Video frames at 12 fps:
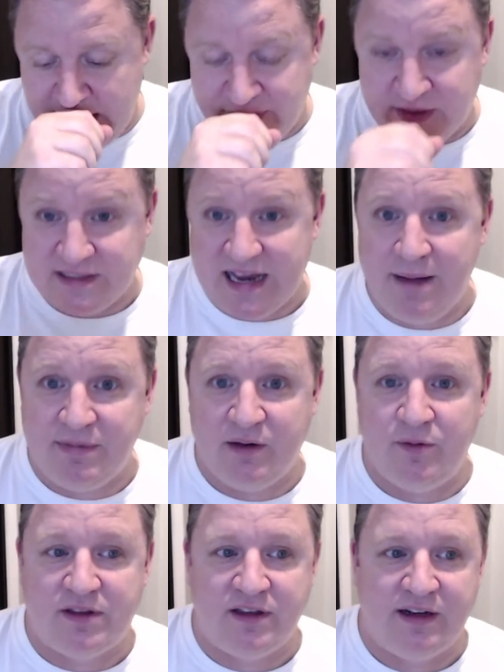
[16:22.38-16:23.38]
And the same
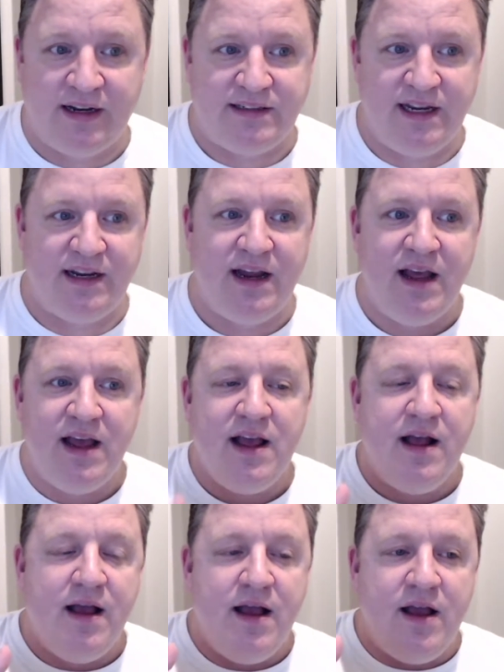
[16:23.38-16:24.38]
thing with your LinkedIn.
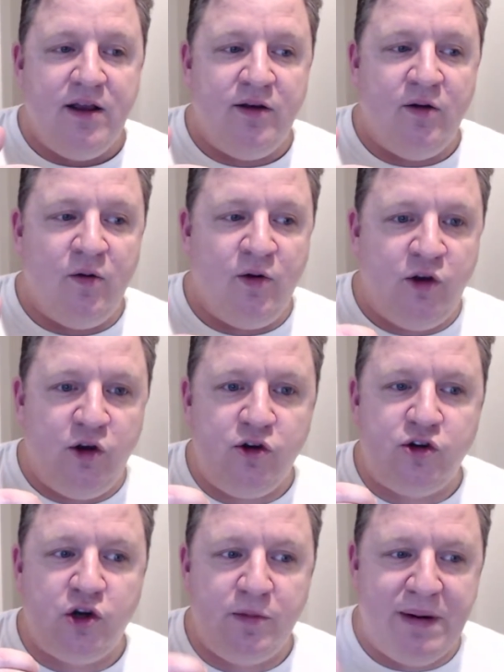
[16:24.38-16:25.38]

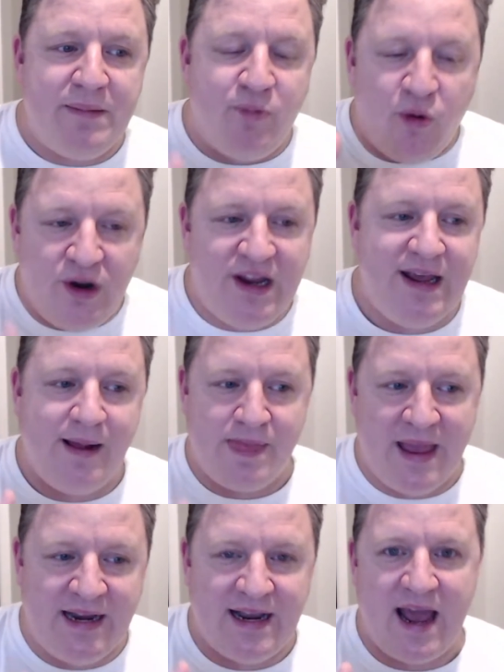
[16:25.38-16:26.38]
You should be putting
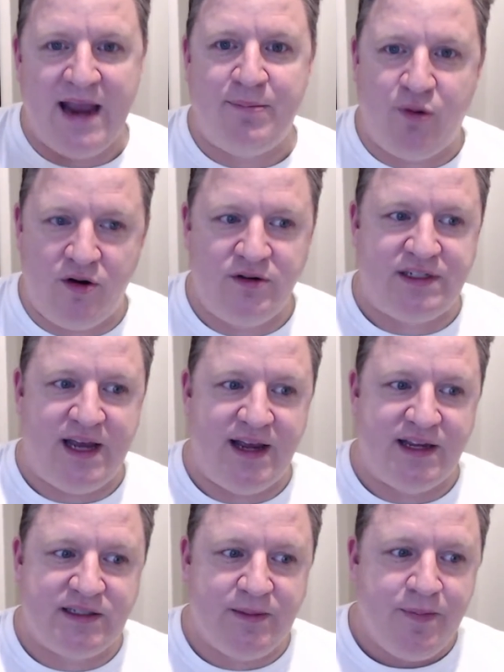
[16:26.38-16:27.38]
in a
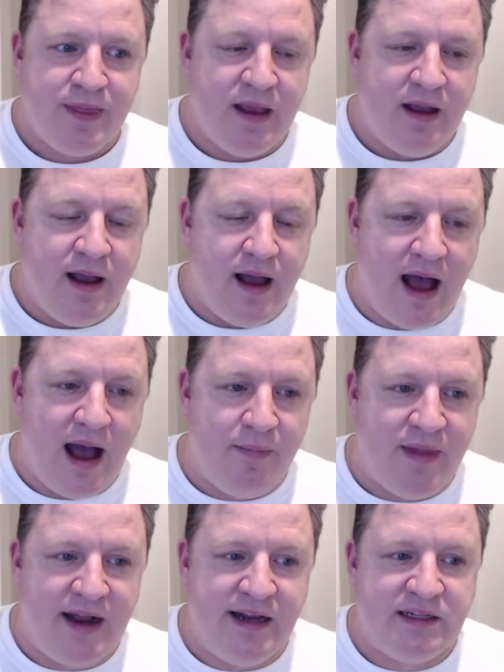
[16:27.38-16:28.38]
process
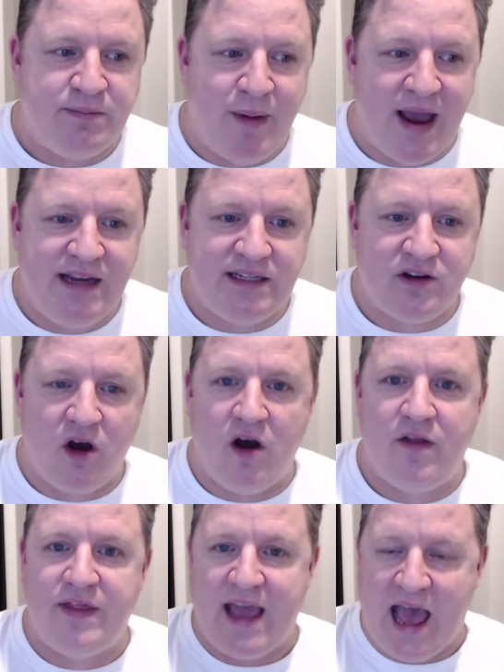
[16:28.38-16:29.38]
that is based
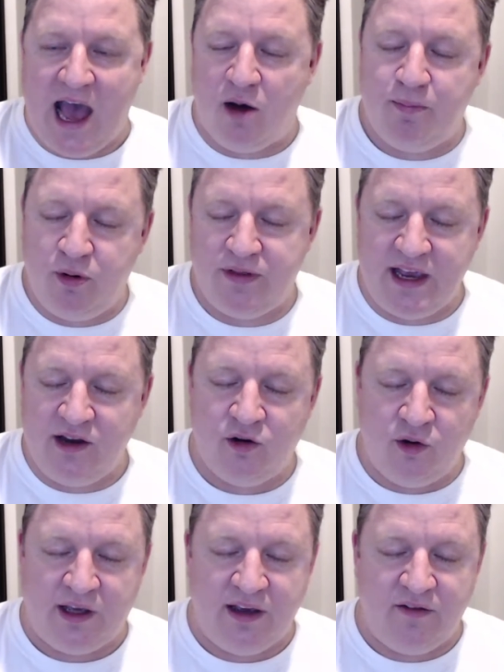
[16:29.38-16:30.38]
on the output that
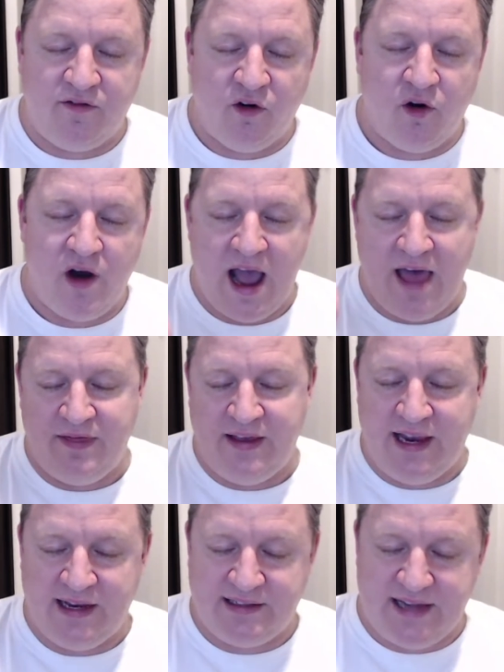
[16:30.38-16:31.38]
you're looking for and
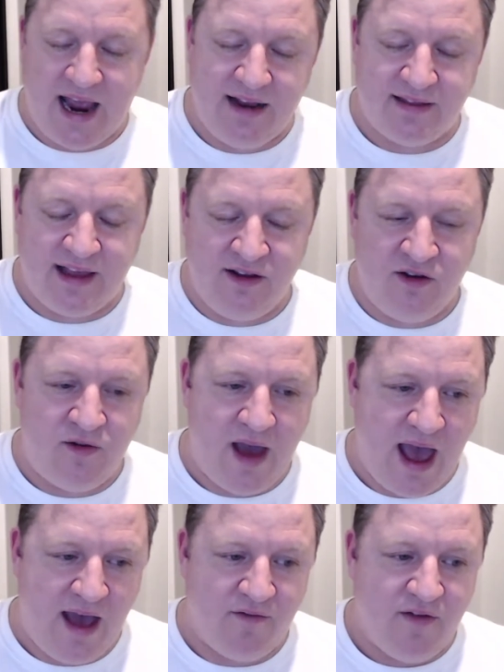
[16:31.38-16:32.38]
the intent that you
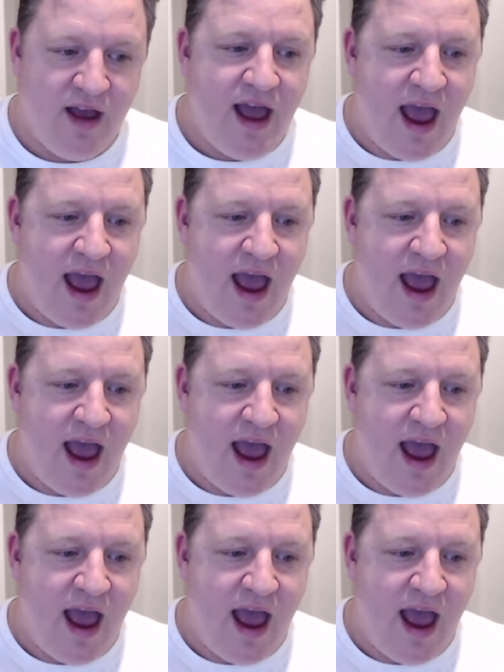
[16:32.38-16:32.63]
have.